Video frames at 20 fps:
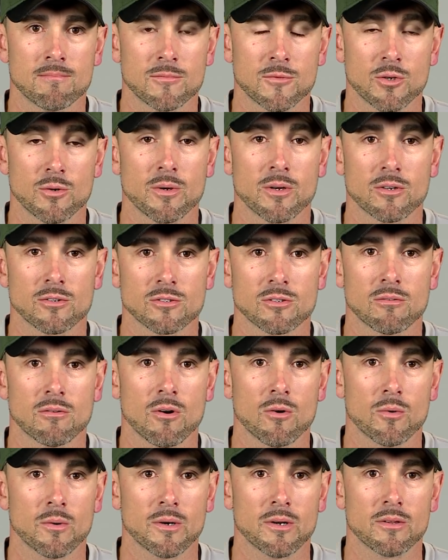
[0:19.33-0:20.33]
2 years in a
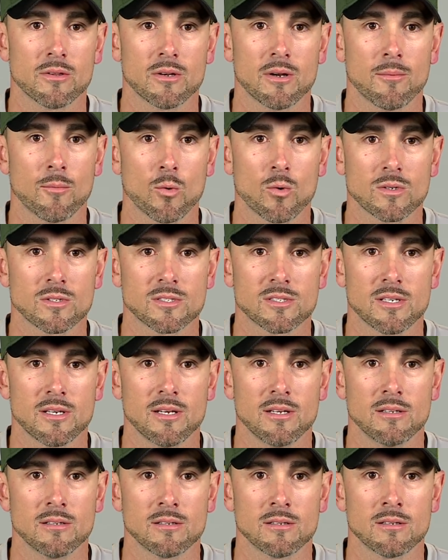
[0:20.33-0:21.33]
row where you're the number one
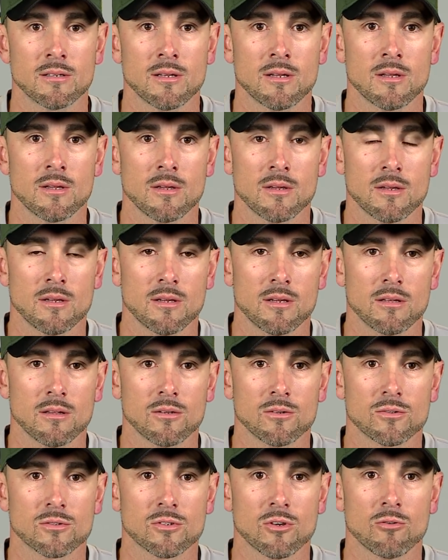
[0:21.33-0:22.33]
seed and you
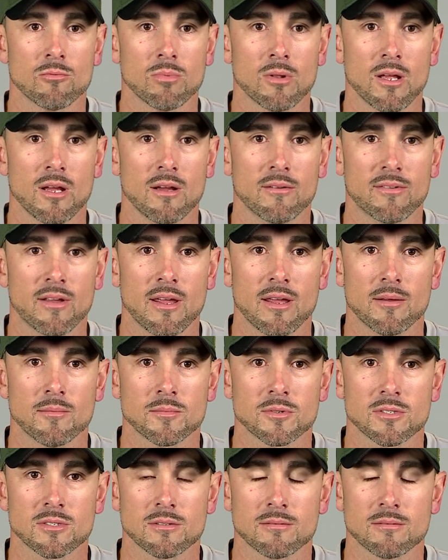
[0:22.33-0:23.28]
lose home playoff games.